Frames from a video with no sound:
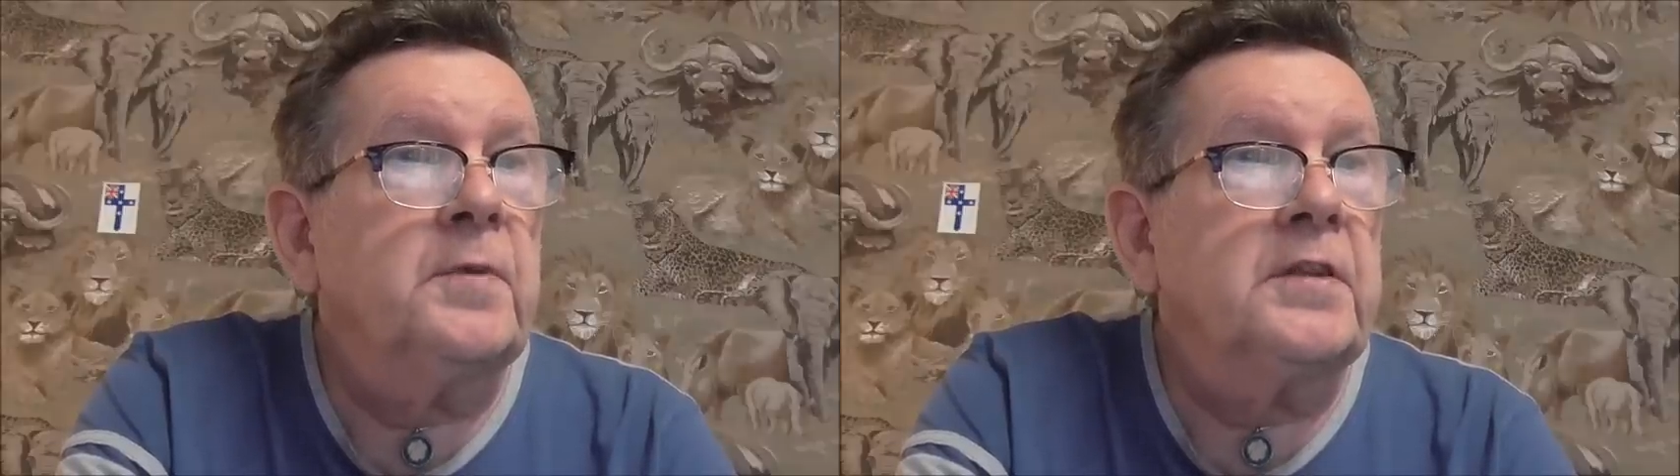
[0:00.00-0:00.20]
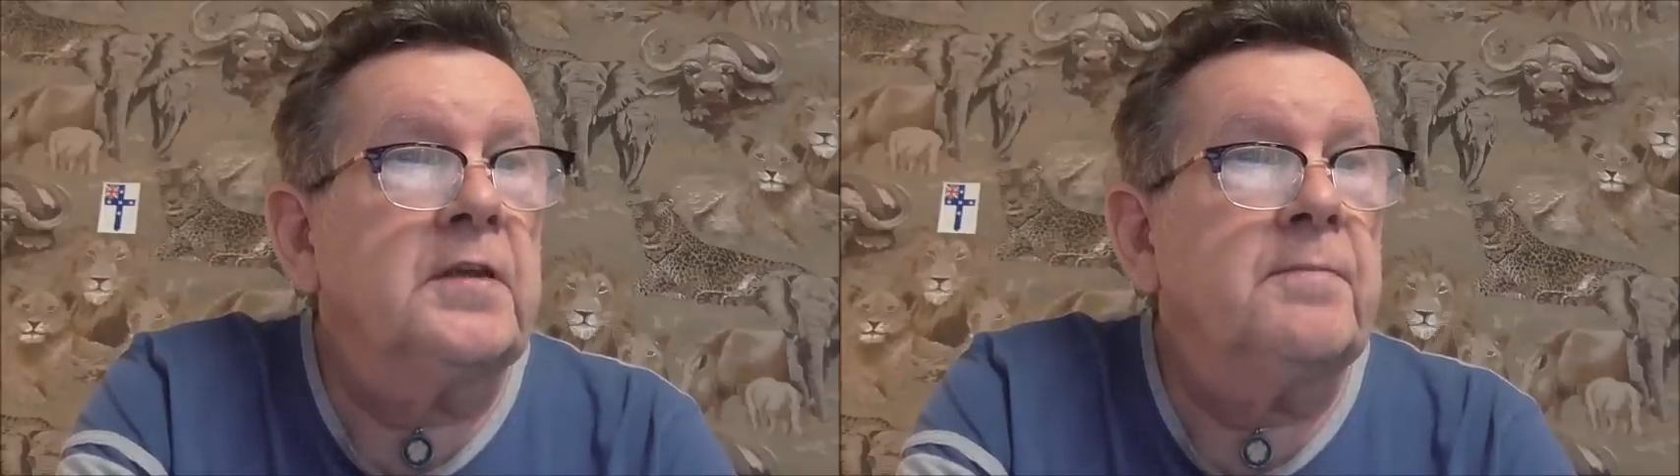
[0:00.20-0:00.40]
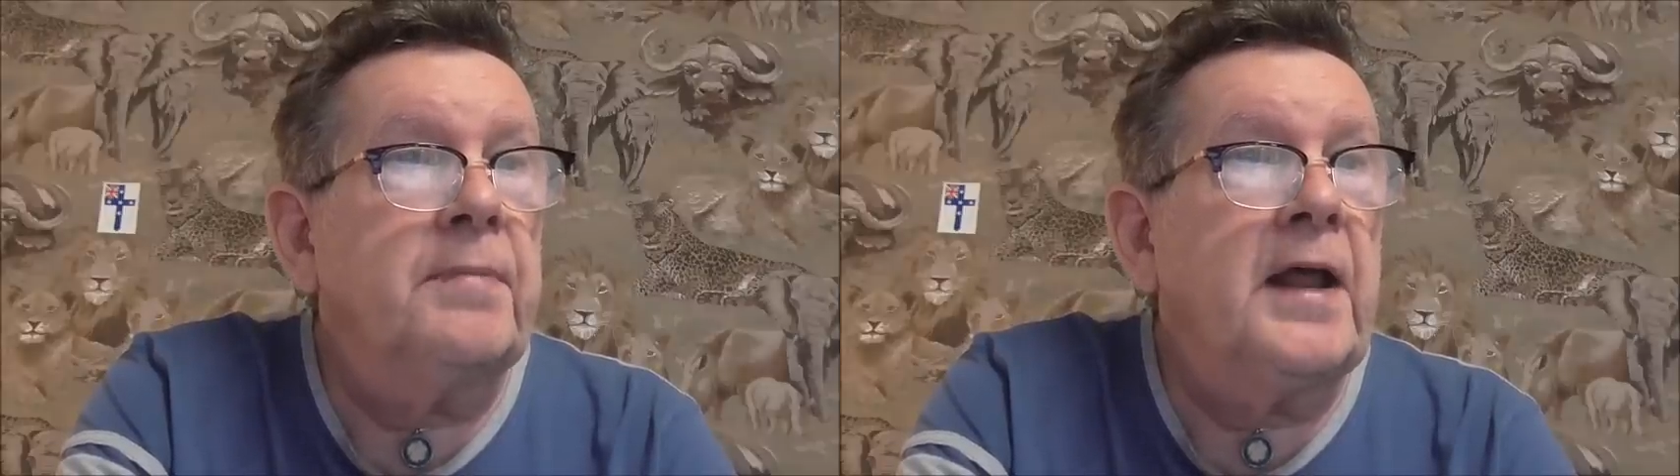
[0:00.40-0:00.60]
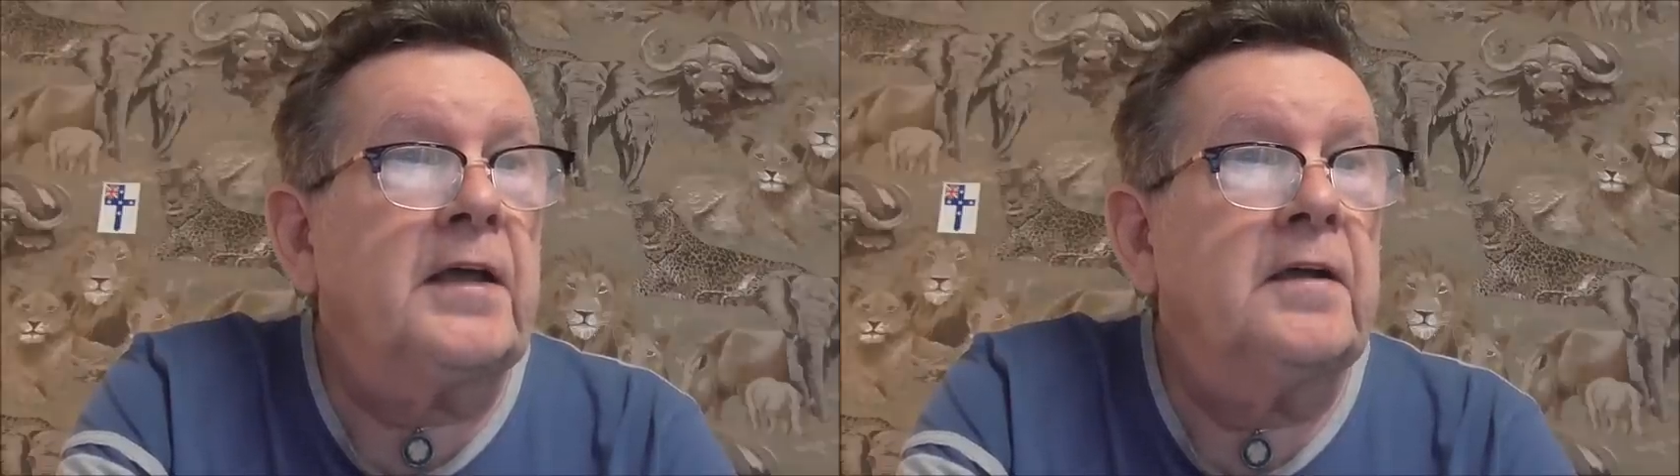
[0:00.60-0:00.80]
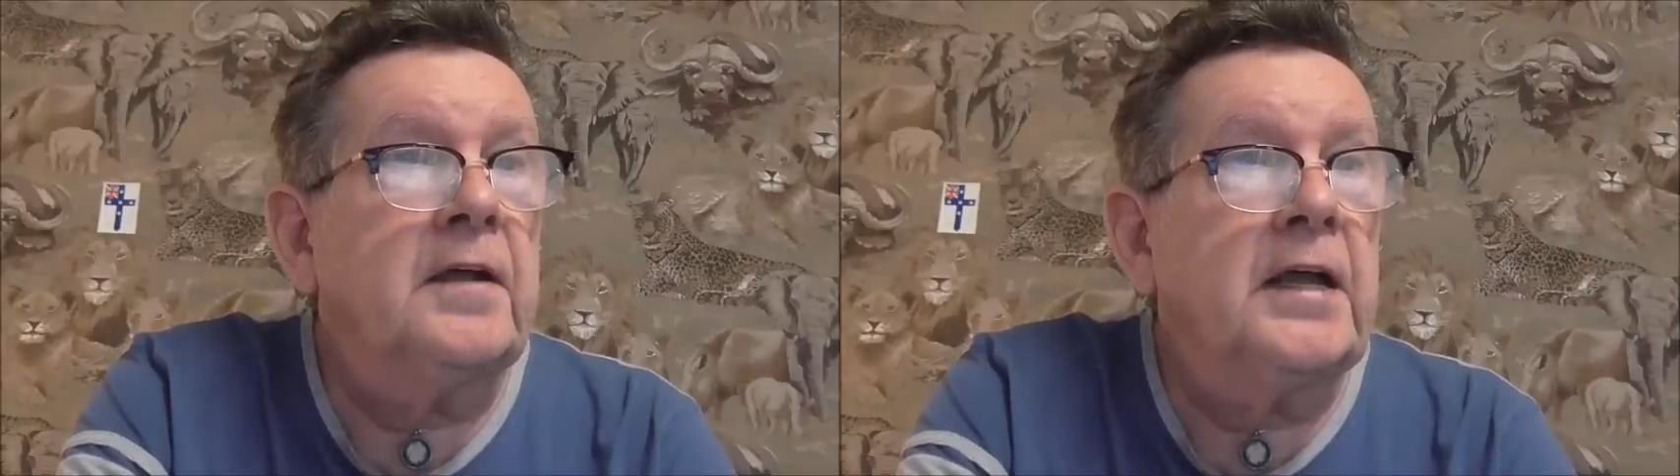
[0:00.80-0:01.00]
but their
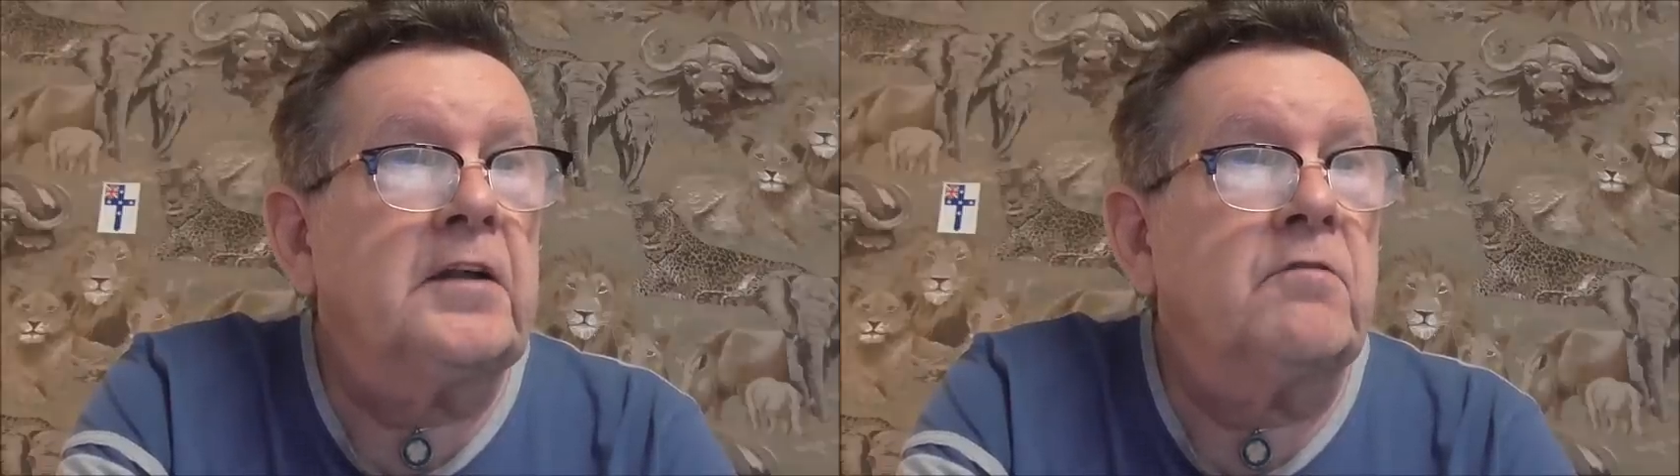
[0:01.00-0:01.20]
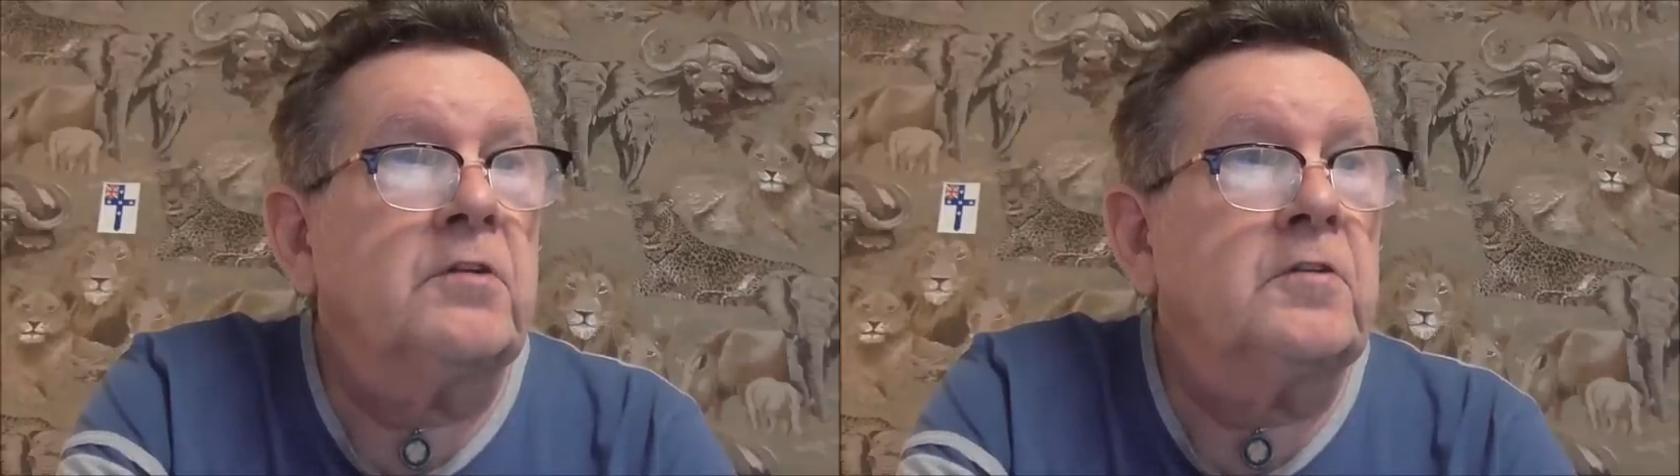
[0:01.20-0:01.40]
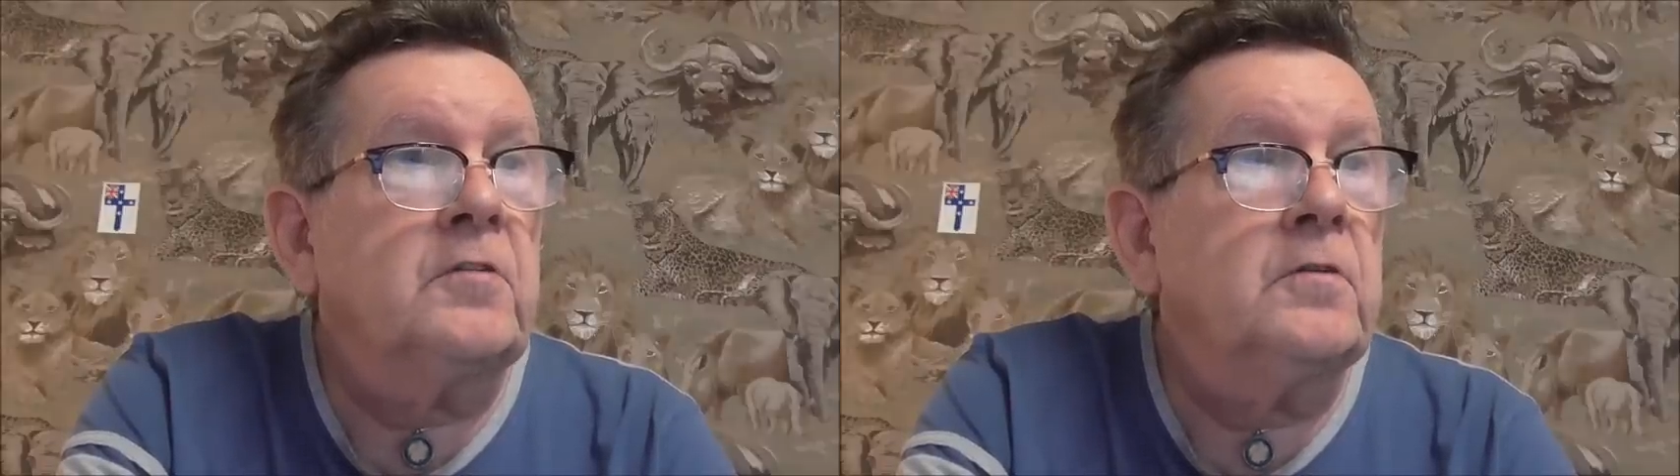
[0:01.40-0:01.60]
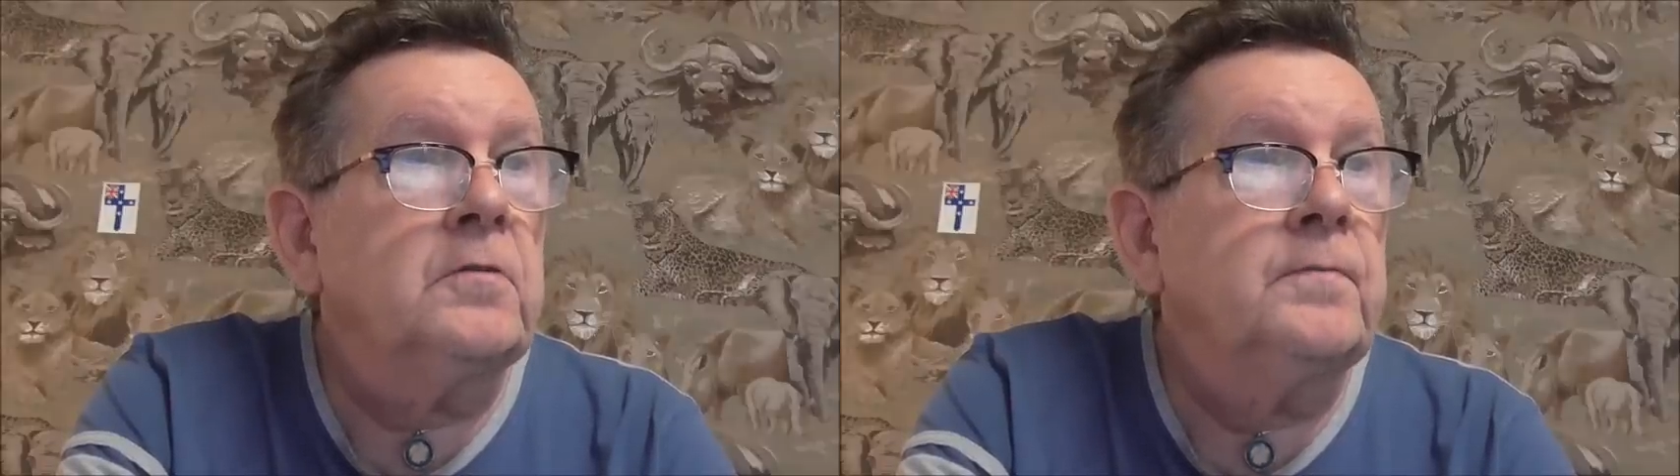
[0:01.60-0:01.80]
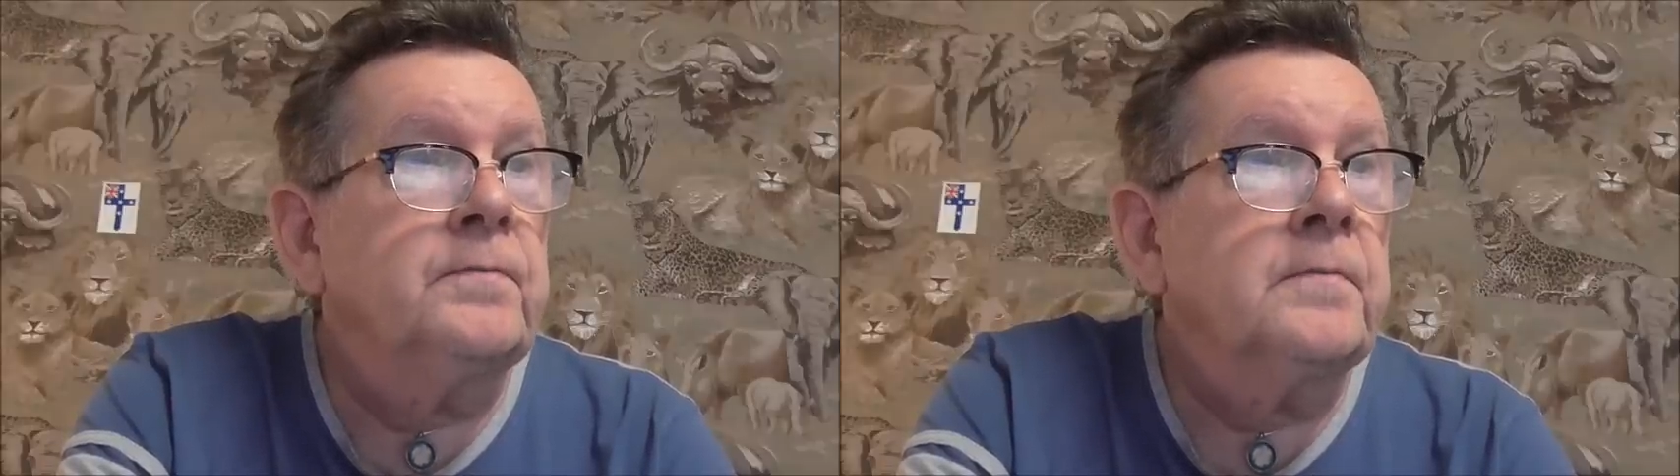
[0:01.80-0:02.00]
black electorate
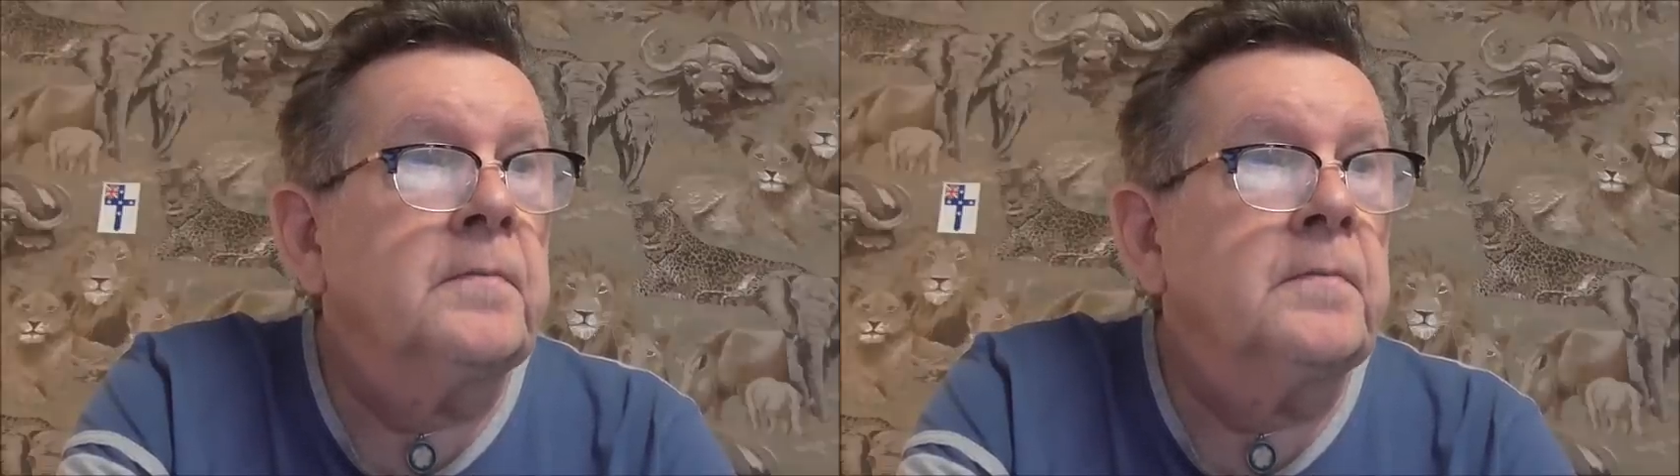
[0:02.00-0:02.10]
too.